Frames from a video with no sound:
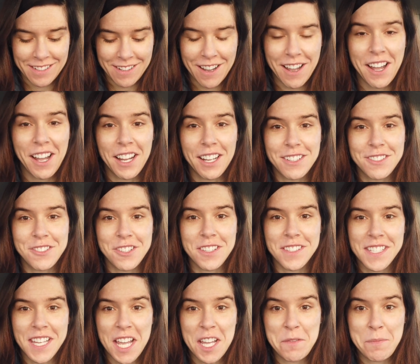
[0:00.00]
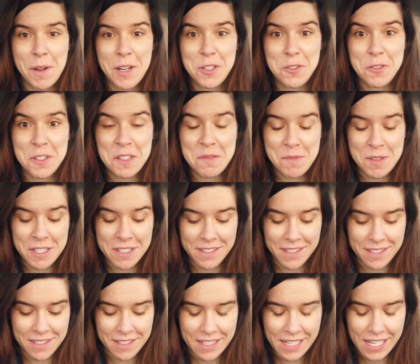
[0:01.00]
I just had my
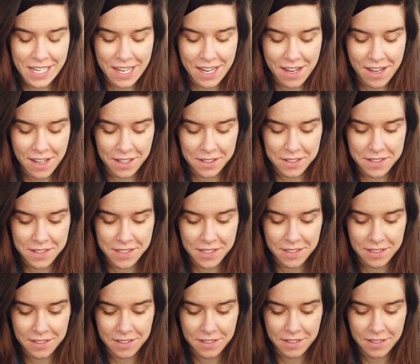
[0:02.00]
treatment and